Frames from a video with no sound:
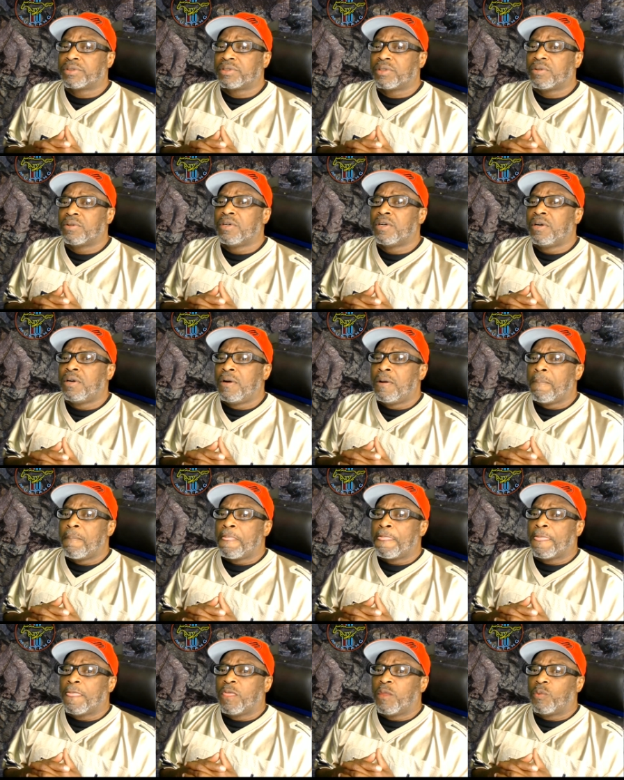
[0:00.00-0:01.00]
So
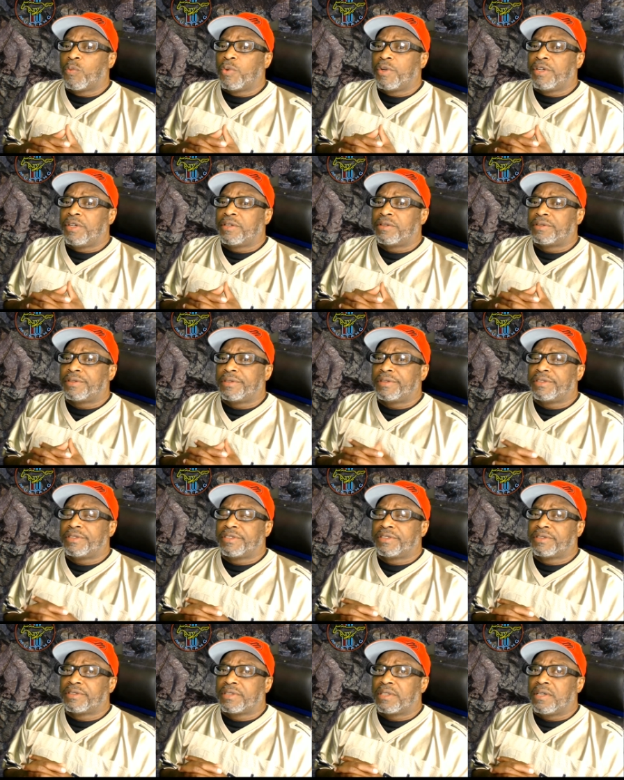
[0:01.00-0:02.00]
the rear
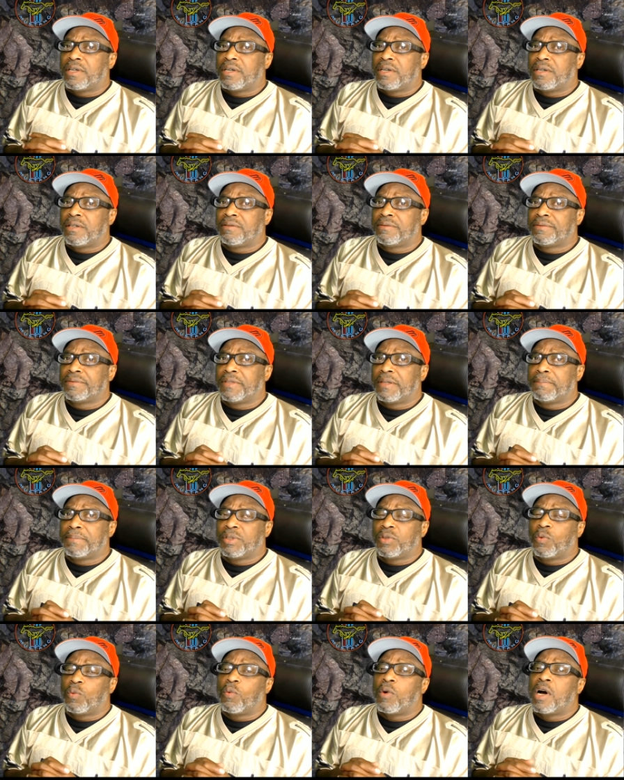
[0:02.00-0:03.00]
is a
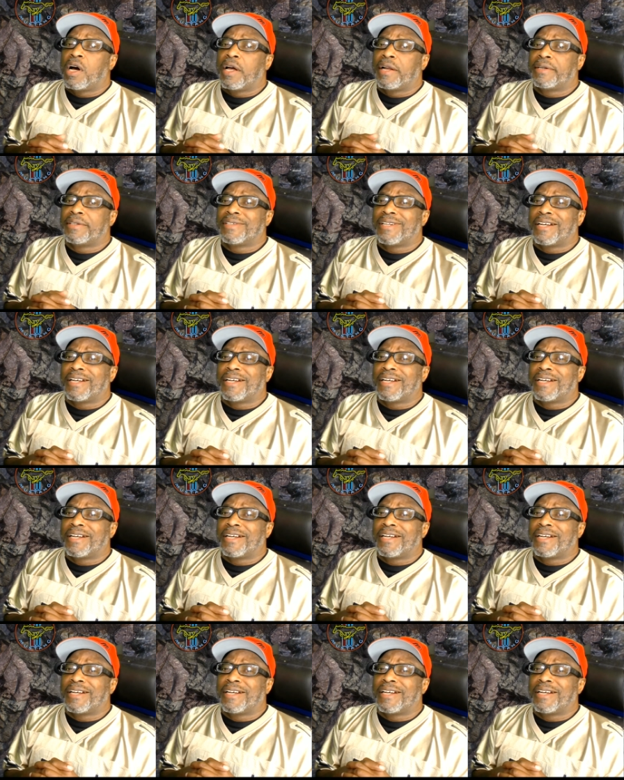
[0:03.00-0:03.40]
bit wider,